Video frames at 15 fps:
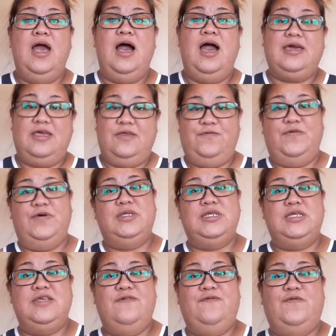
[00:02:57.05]
I can feel
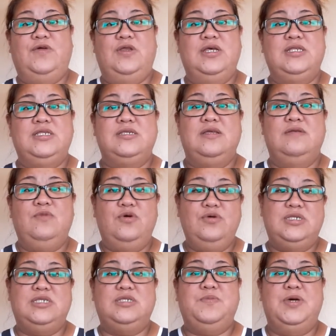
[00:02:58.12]
the difference, and
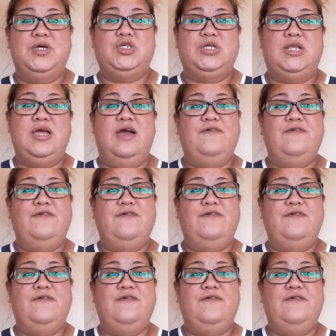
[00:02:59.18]
most especially,